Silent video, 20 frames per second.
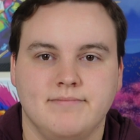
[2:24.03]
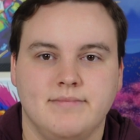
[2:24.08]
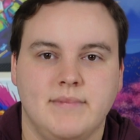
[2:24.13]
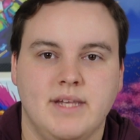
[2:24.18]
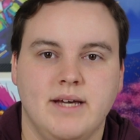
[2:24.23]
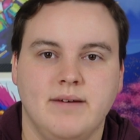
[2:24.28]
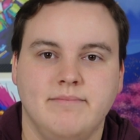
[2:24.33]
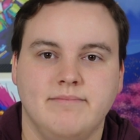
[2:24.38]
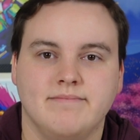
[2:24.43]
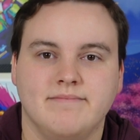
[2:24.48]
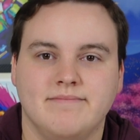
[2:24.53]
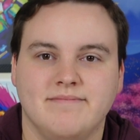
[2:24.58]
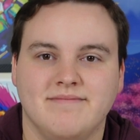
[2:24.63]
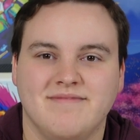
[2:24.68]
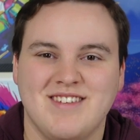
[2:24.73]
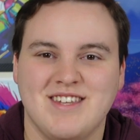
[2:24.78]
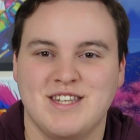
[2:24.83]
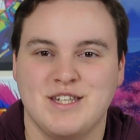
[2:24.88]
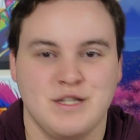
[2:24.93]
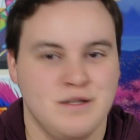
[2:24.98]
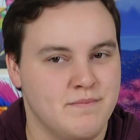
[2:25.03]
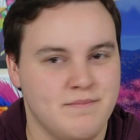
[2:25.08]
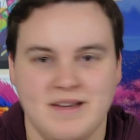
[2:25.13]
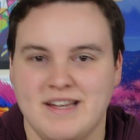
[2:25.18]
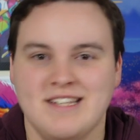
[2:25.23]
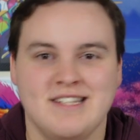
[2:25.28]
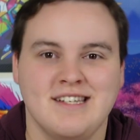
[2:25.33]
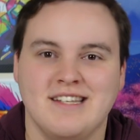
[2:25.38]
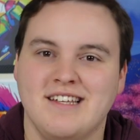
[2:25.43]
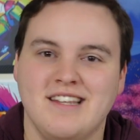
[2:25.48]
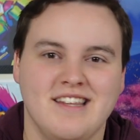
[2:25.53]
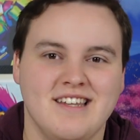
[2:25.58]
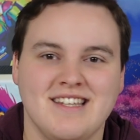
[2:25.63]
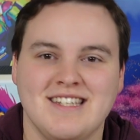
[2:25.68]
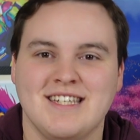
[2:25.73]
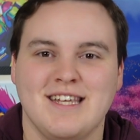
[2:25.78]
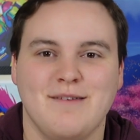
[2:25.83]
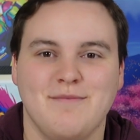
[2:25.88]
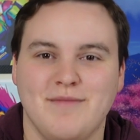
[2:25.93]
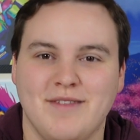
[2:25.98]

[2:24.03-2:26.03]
yep, it's basically the same